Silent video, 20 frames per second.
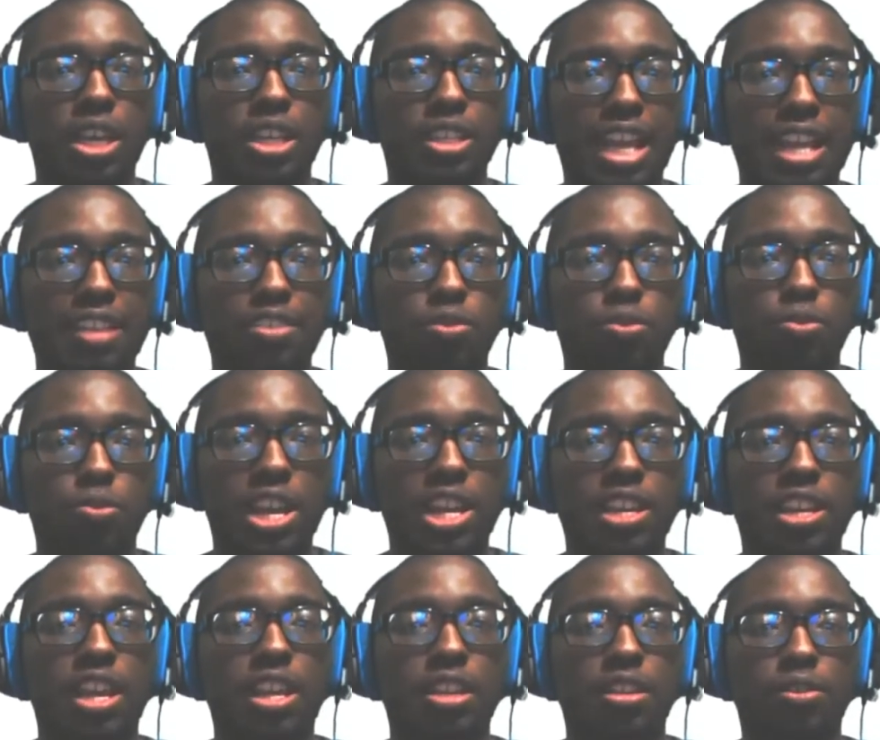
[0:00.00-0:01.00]
That's
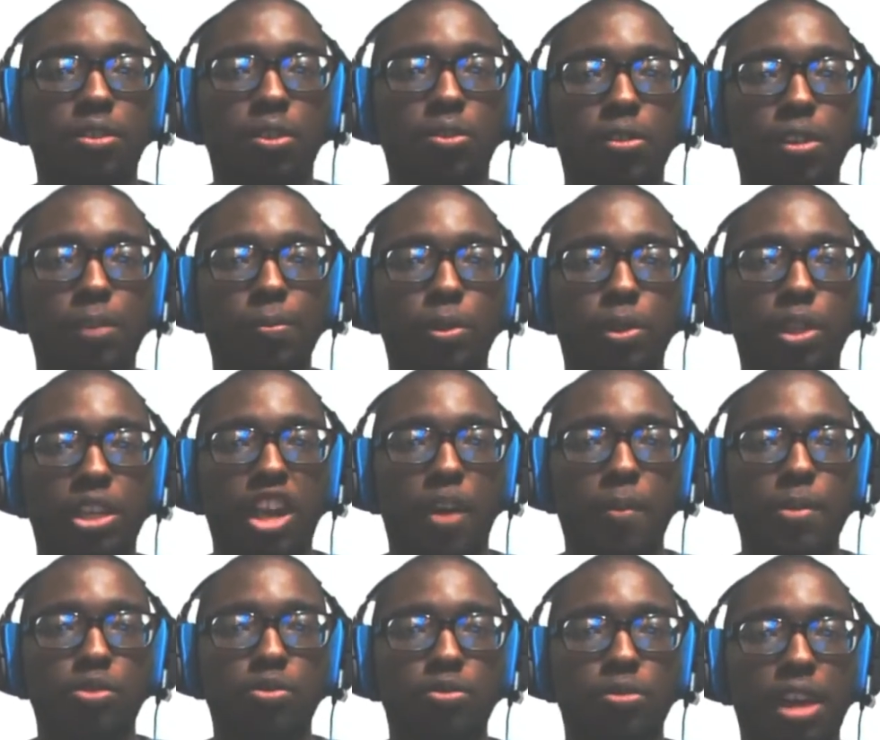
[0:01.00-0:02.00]
right, the Silver Reploid
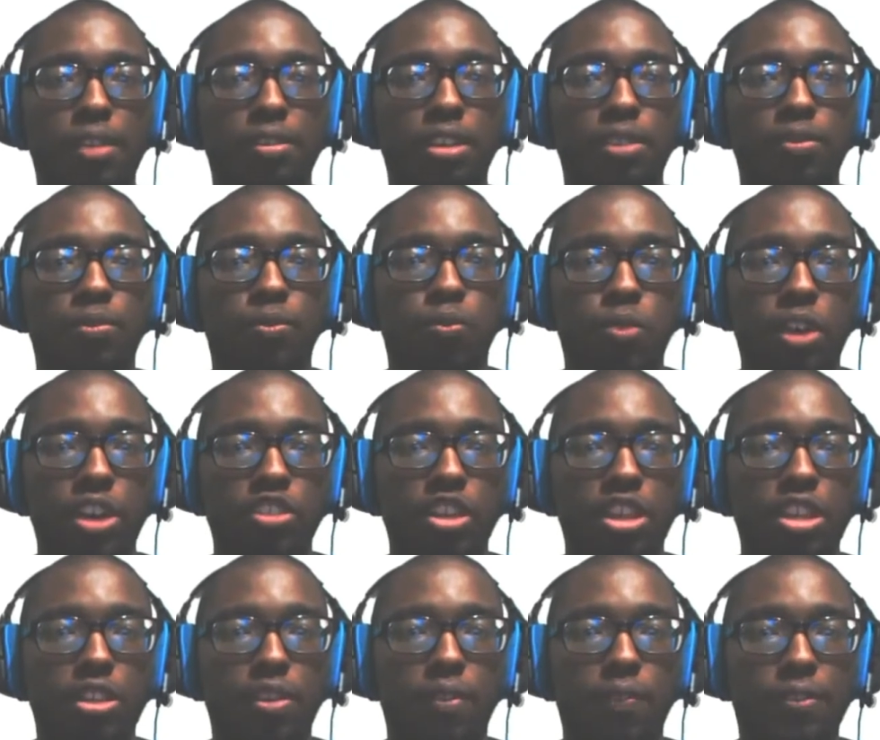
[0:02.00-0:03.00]
coming to you live, looking fresh
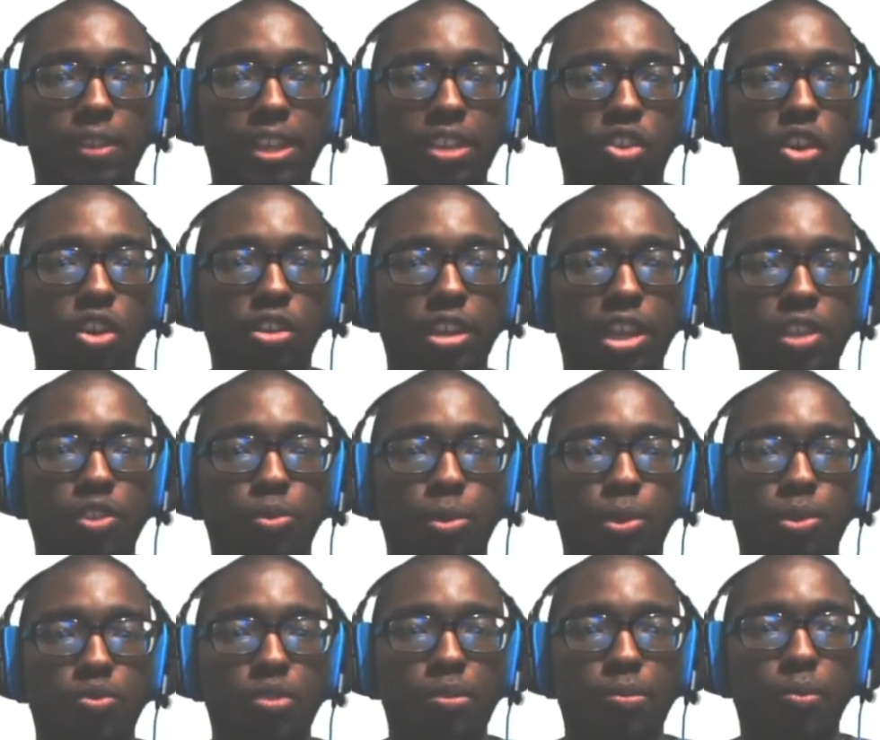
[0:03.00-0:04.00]
in the flesh on the next
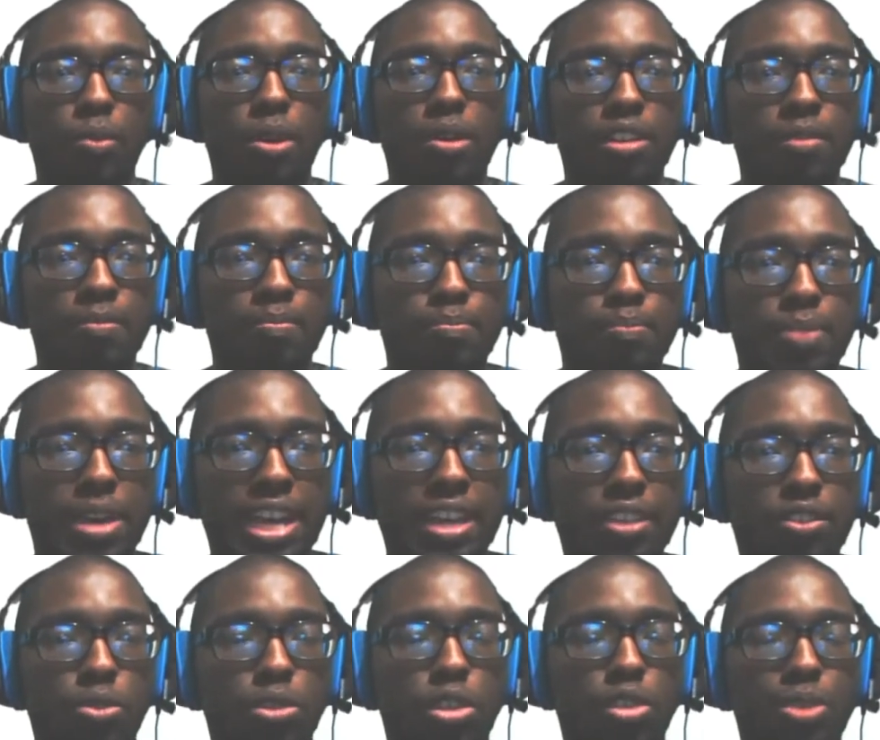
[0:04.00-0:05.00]
run stream. And welcome back
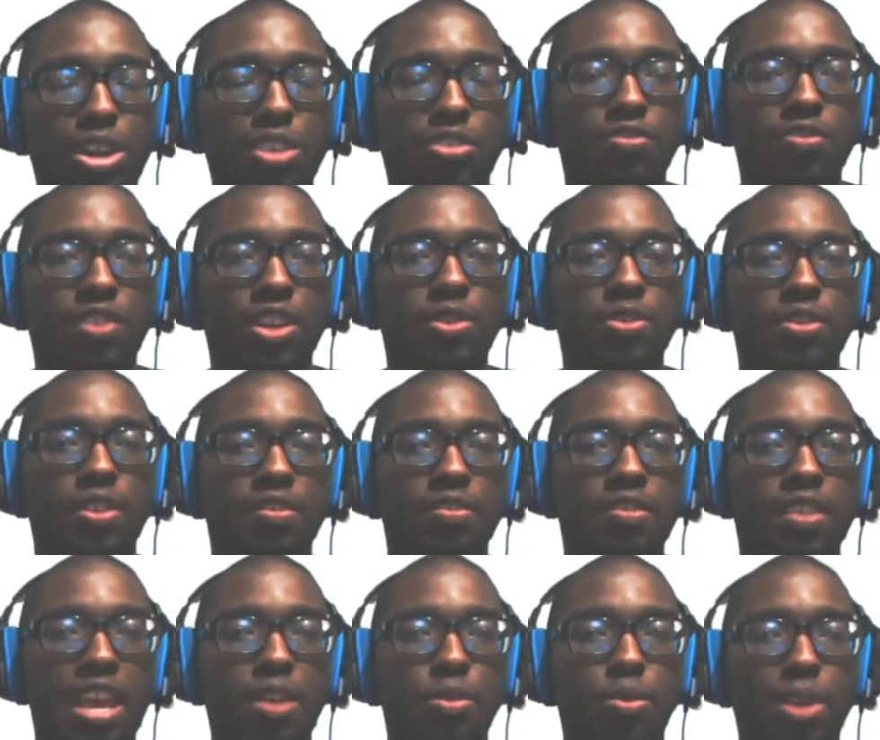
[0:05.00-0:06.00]
to another reaction video.
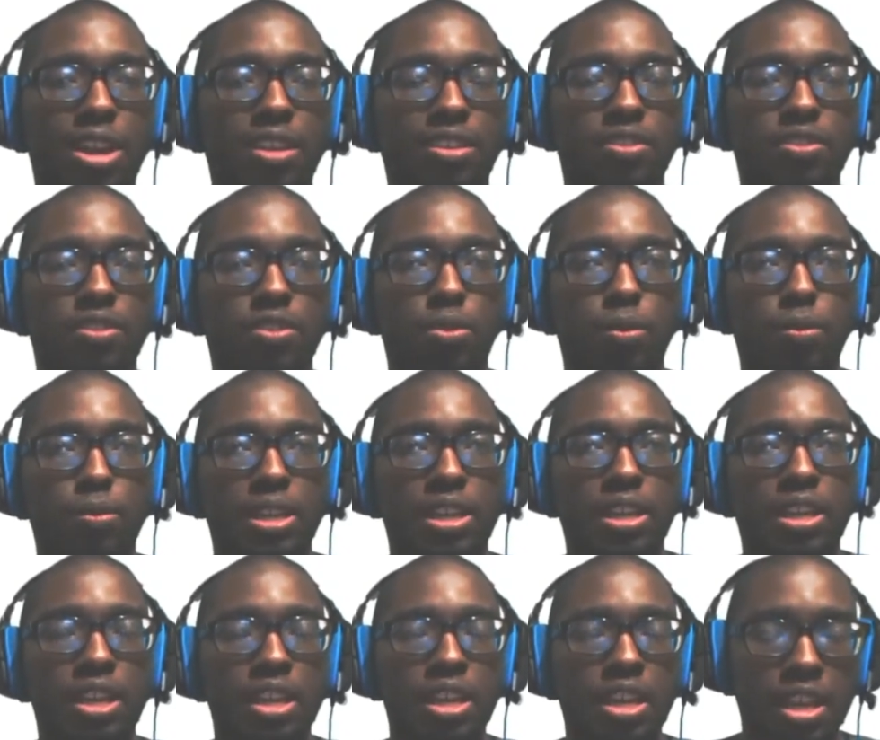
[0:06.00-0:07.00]
Today, we're reacting to what we
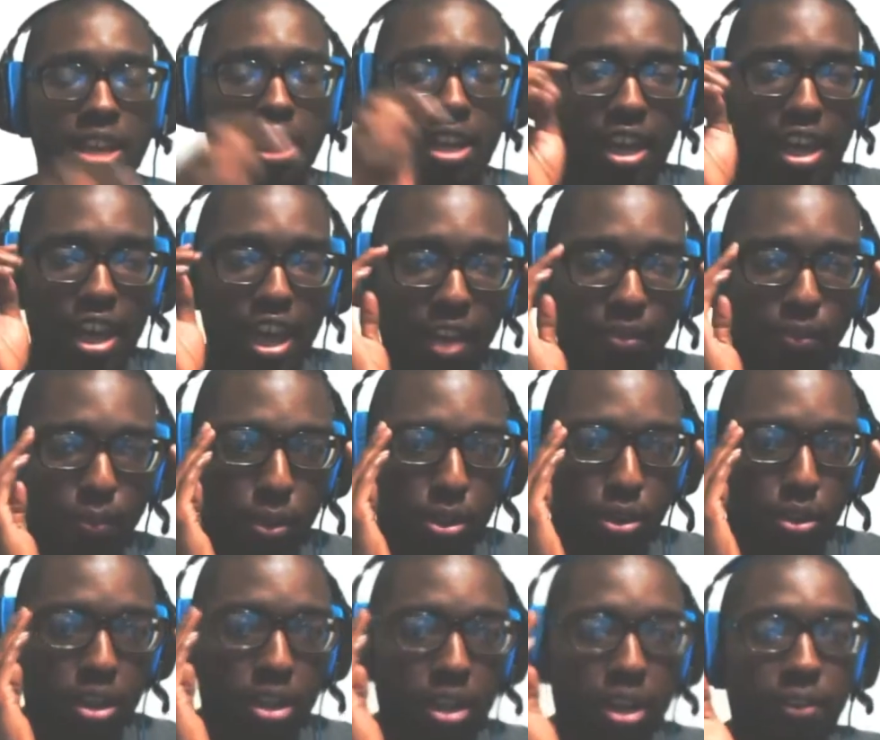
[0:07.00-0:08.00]
have a
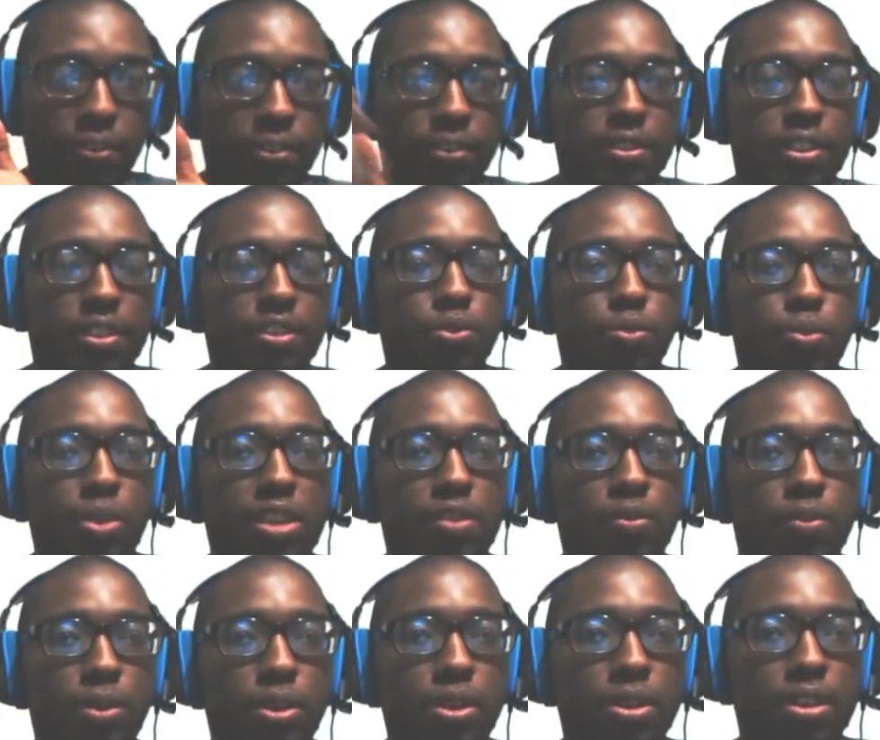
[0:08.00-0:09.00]
winner of this week
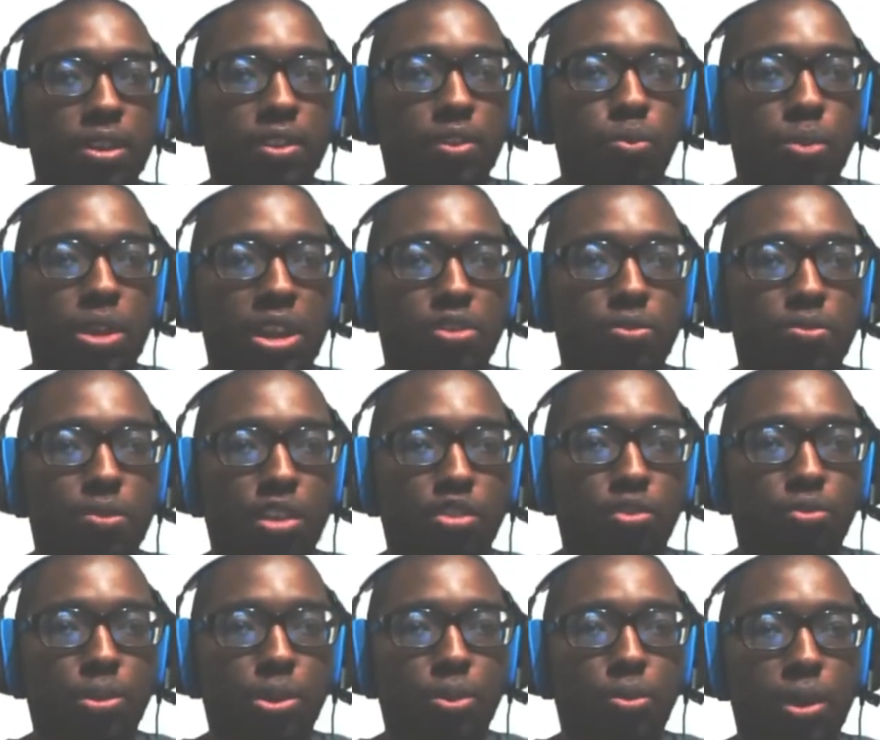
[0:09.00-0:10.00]
for this week's
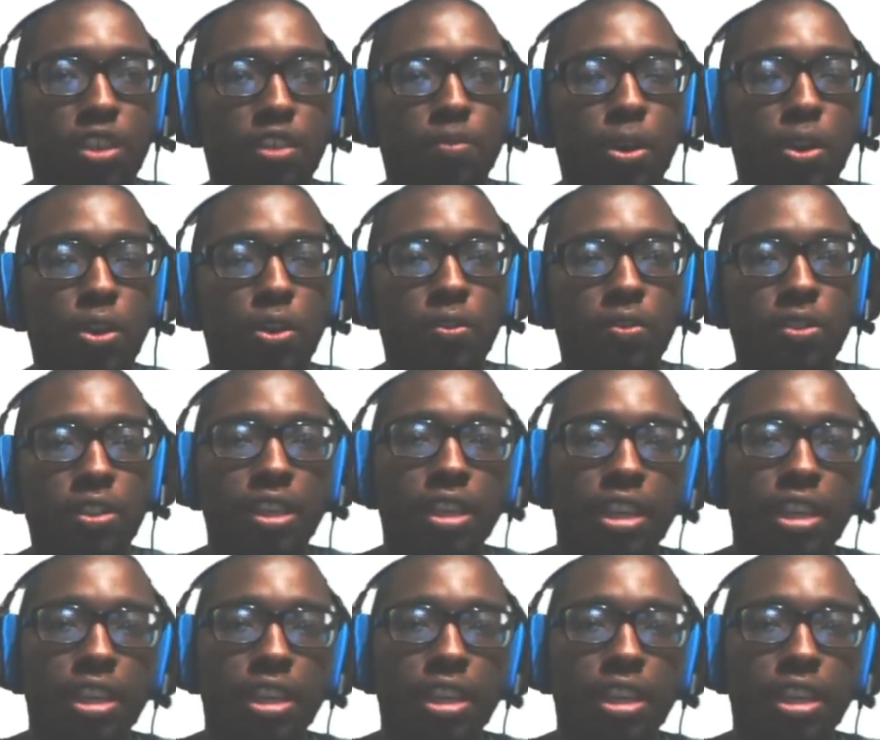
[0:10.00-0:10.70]
reaction request poll.